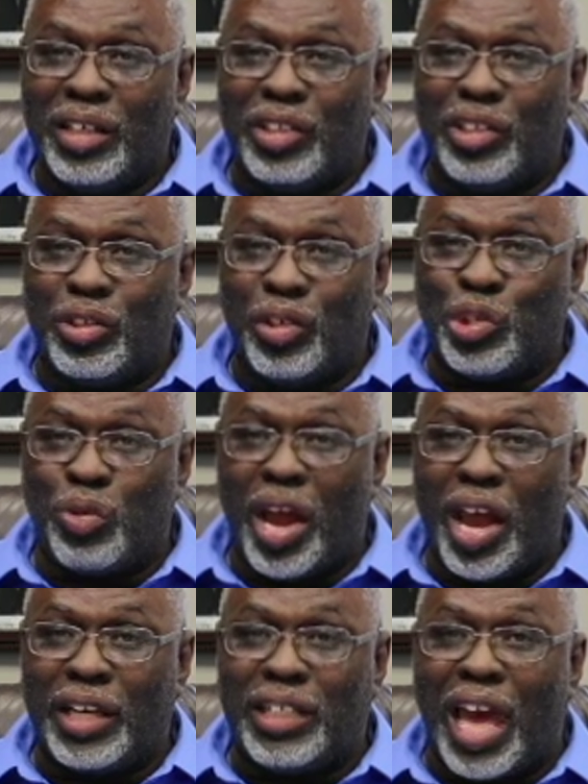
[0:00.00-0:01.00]
to
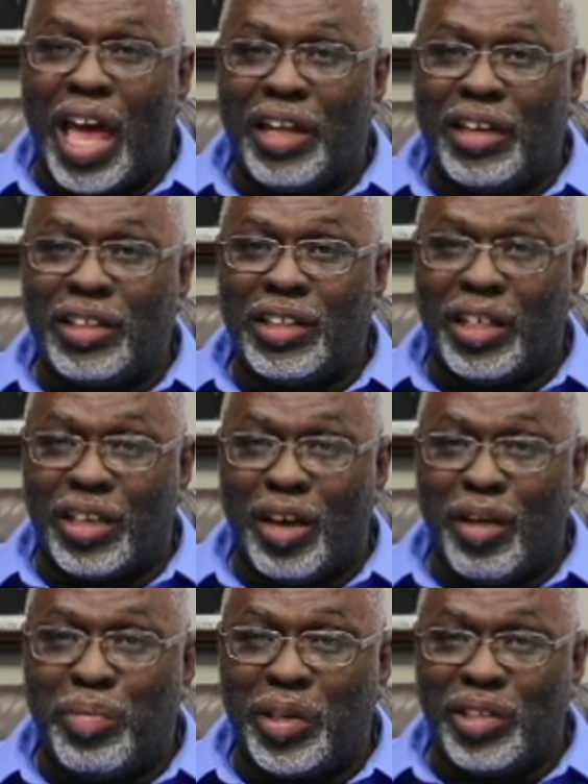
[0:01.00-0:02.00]
attract talent and
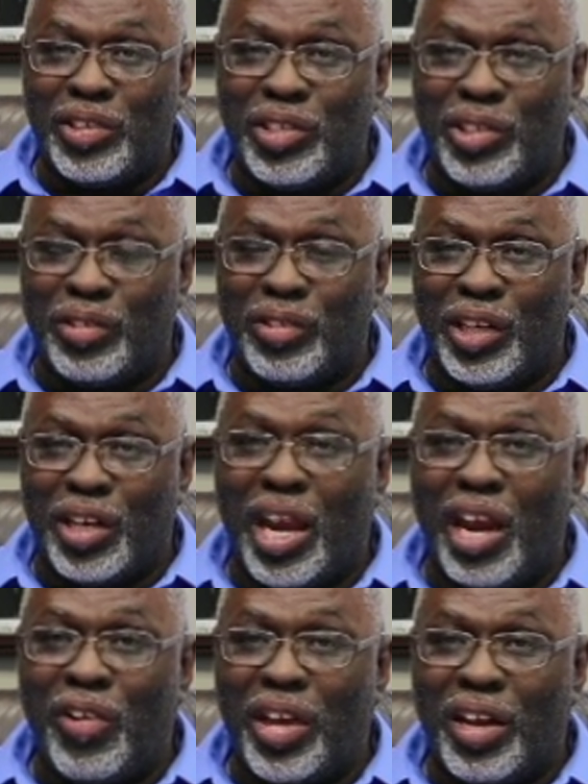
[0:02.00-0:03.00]
companies to their
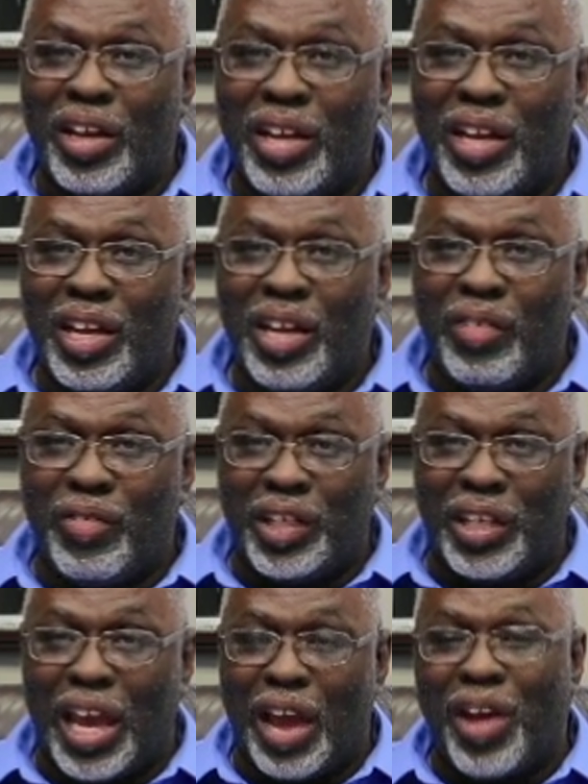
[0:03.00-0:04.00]
area, where
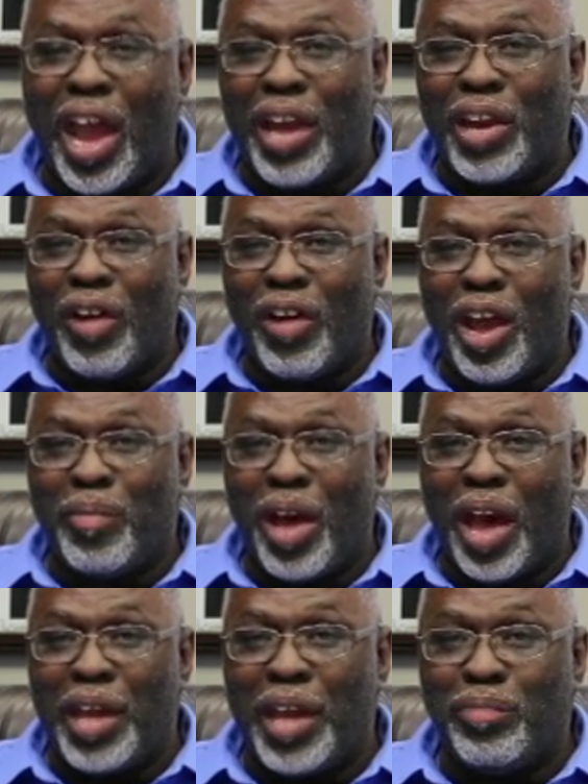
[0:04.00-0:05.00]
they have high crime,
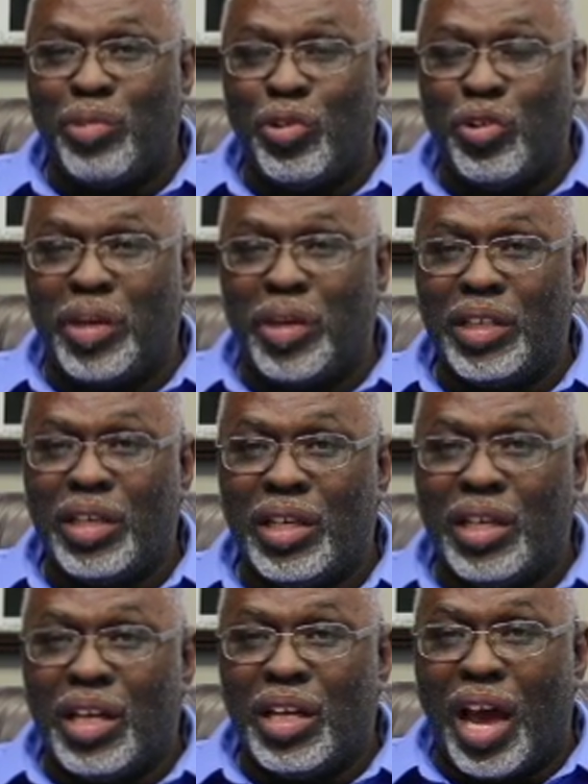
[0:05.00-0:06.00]
high unemployment,
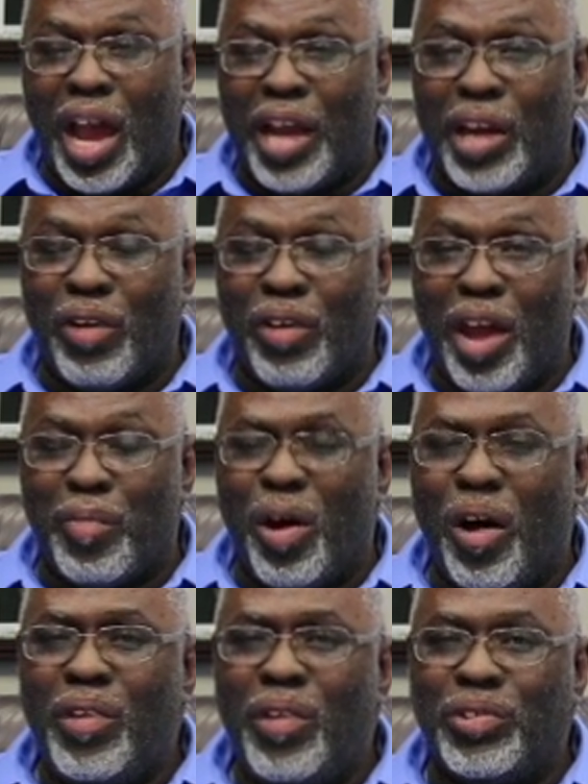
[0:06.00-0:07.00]
high crime,
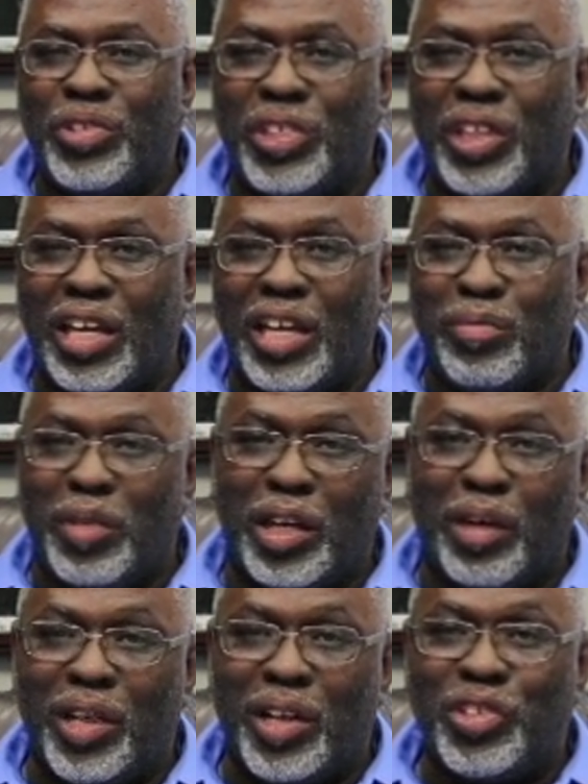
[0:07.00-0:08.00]
all those things
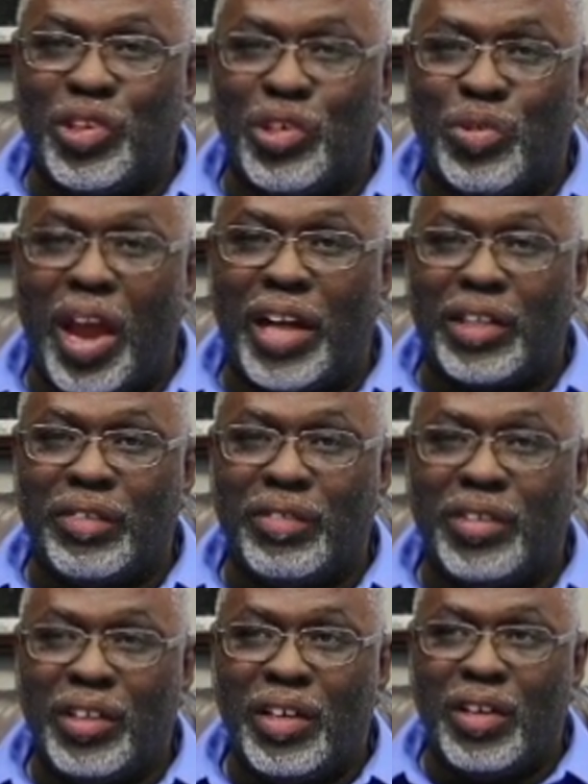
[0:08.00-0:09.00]
make them less attractive.
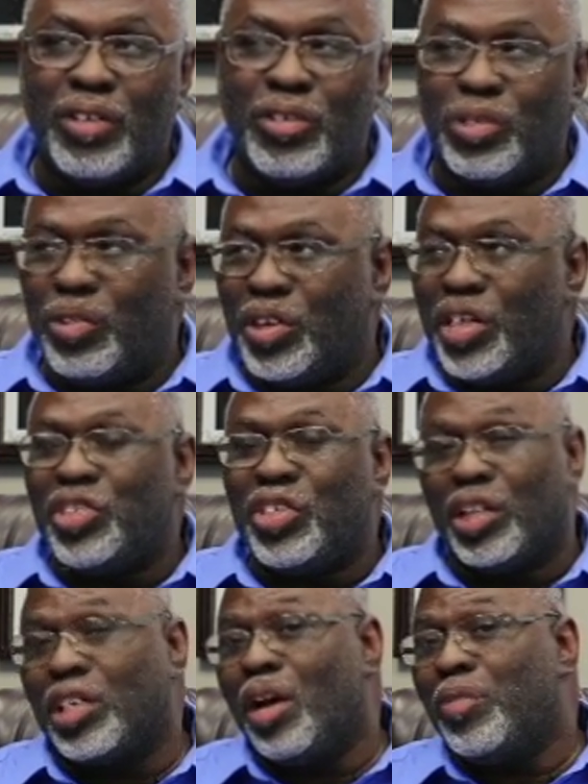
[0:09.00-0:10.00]
So it's
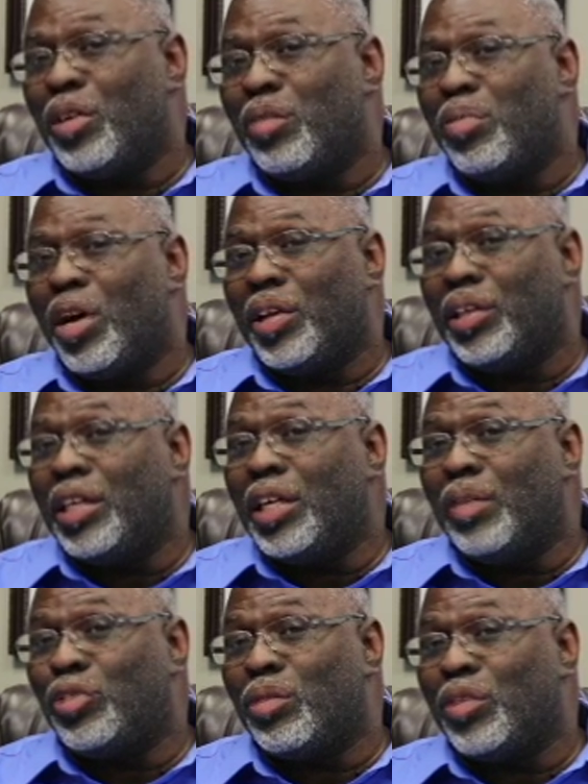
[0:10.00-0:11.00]
incumbent upon
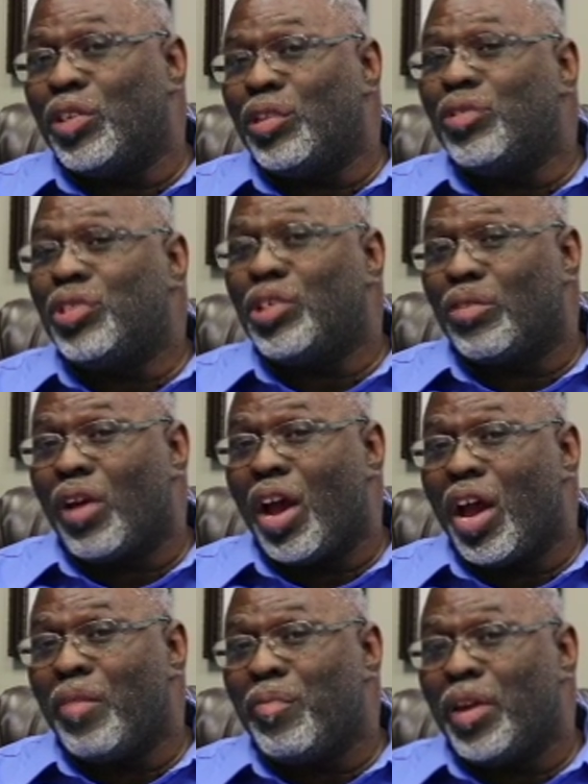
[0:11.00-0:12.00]
them to reduce the
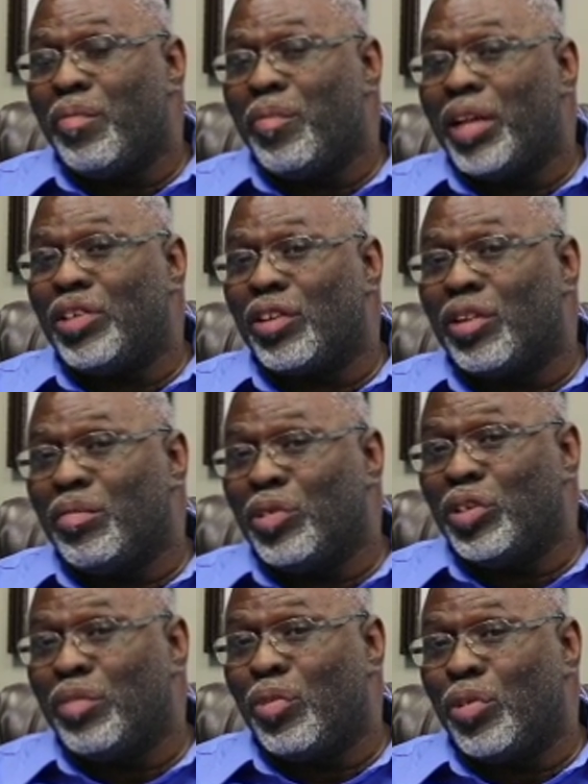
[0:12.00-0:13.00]
crime and make their
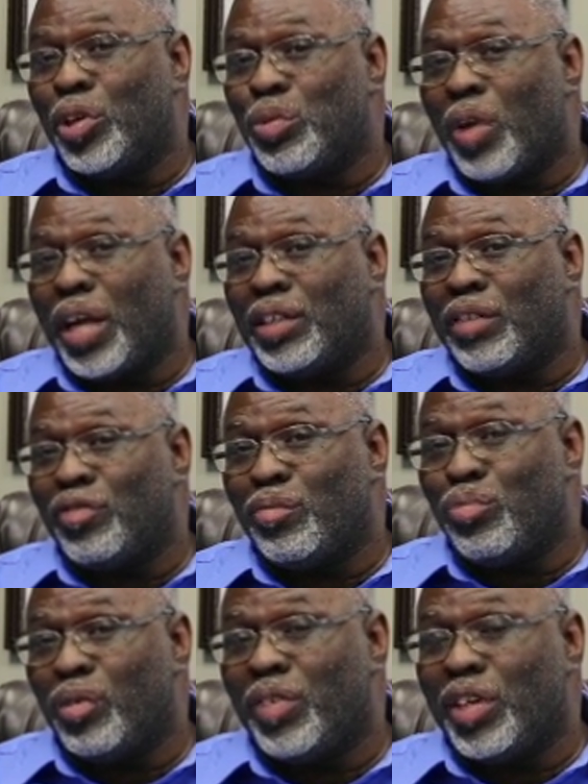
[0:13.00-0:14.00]
community more attractive and
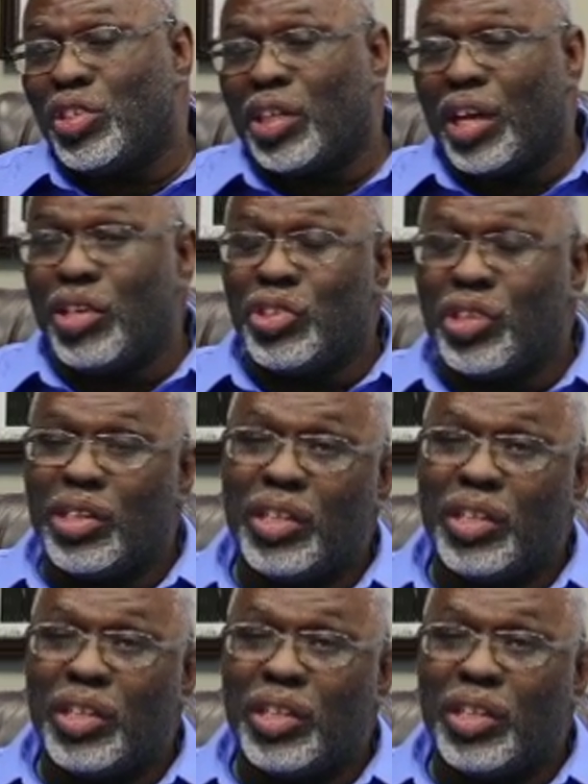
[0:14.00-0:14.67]
improve education.